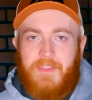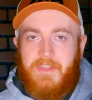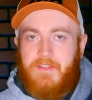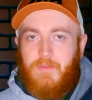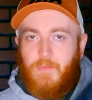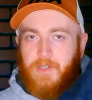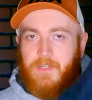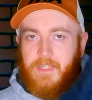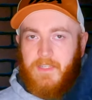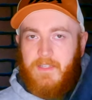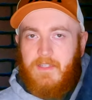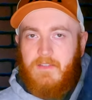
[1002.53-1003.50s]
This one
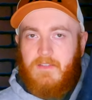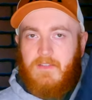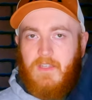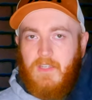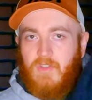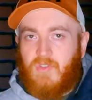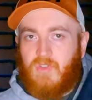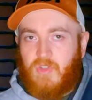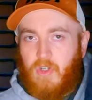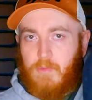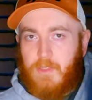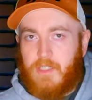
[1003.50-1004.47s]
is
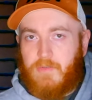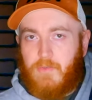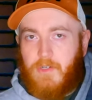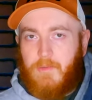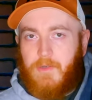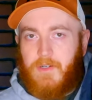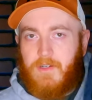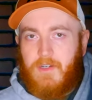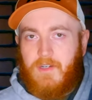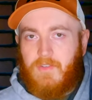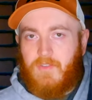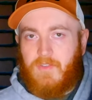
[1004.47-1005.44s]
so much warmer,
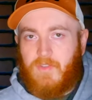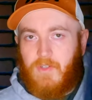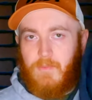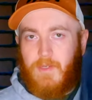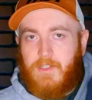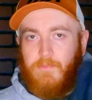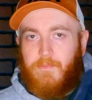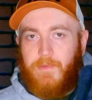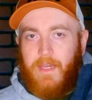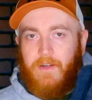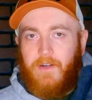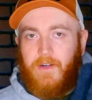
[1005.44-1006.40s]
so much
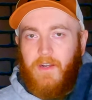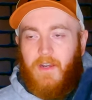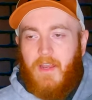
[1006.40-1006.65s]
better.